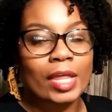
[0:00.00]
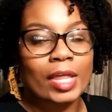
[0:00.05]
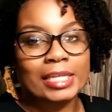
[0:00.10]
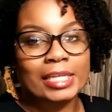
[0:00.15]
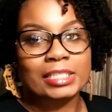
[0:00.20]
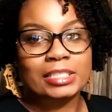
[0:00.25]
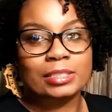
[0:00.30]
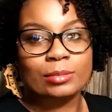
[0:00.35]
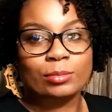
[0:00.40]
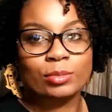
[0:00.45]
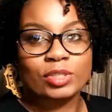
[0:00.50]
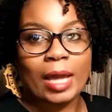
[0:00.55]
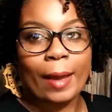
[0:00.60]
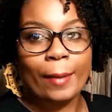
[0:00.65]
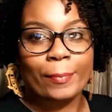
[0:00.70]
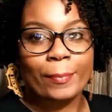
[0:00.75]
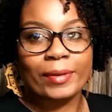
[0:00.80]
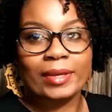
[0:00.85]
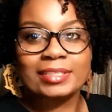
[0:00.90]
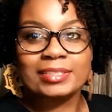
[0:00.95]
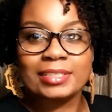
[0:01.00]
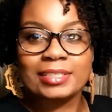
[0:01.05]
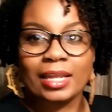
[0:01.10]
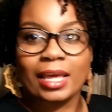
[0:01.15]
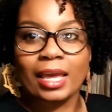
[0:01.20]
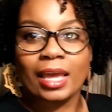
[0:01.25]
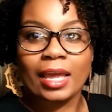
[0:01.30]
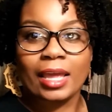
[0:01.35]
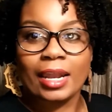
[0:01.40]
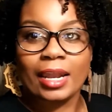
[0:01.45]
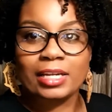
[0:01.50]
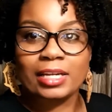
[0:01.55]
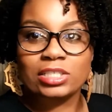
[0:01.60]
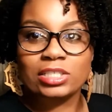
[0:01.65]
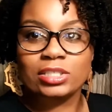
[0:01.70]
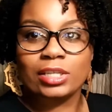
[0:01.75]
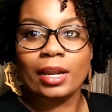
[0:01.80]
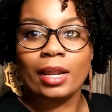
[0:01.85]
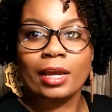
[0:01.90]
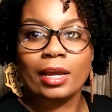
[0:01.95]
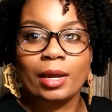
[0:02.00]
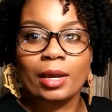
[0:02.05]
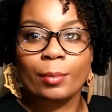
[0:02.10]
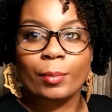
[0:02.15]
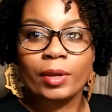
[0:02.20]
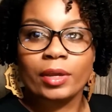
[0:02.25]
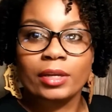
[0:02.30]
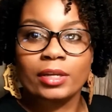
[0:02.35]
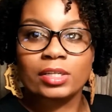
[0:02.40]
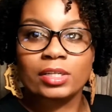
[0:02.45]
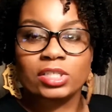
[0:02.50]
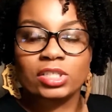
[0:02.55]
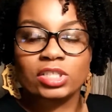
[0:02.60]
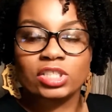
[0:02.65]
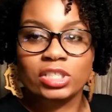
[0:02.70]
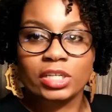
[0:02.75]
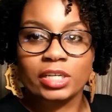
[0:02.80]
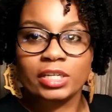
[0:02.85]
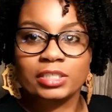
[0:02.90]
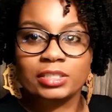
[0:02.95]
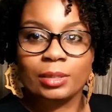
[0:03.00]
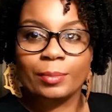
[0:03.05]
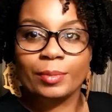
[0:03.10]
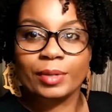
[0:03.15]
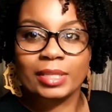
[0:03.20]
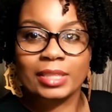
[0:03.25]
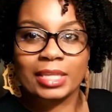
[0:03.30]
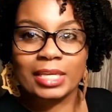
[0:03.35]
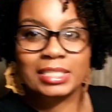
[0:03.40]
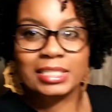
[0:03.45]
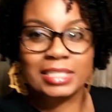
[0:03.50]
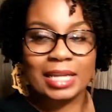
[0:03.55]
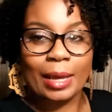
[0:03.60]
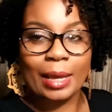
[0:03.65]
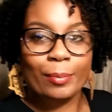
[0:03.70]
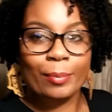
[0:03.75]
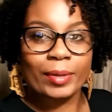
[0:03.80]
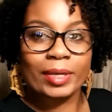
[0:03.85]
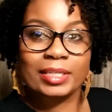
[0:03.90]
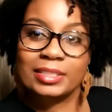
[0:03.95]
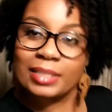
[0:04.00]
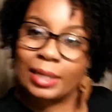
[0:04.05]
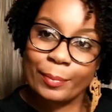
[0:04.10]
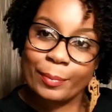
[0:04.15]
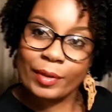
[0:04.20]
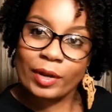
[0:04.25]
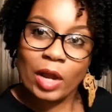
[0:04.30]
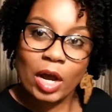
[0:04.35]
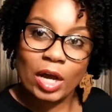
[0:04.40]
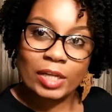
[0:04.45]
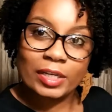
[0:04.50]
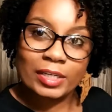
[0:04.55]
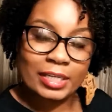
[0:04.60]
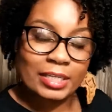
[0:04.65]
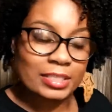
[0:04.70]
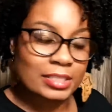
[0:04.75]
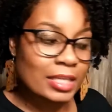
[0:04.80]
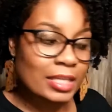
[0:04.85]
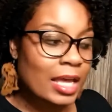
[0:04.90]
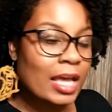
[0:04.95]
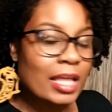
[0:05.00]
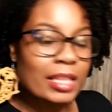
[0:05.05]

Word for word: I did some shopping today and I just thought I'd come on here and just share some of the things that I picked up at Aldi's.